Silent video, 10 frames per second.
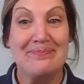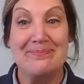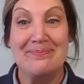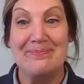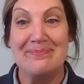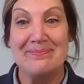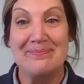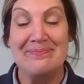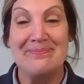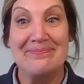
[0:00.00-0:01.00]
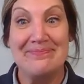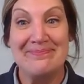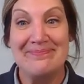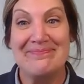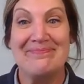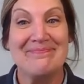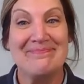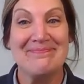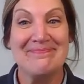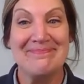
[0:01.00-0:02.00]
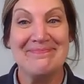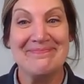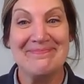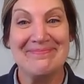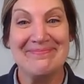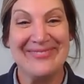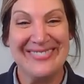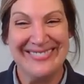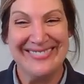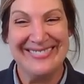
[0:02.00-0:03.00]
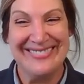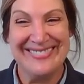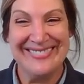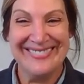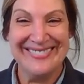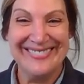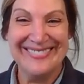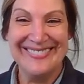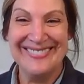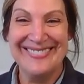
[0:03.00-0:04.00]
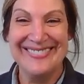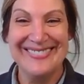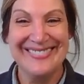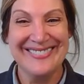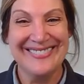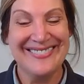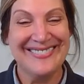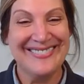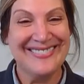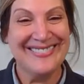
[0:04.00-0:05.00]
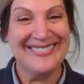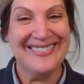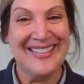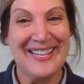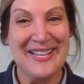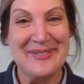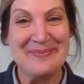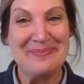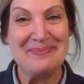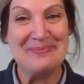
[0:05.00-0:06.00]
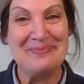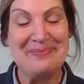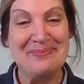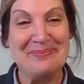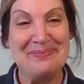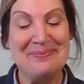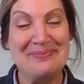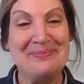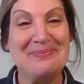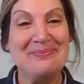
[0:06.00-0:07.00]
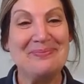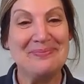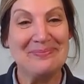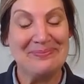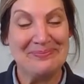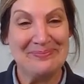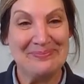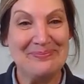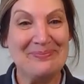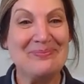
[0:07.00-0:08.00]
The person shown says nothing.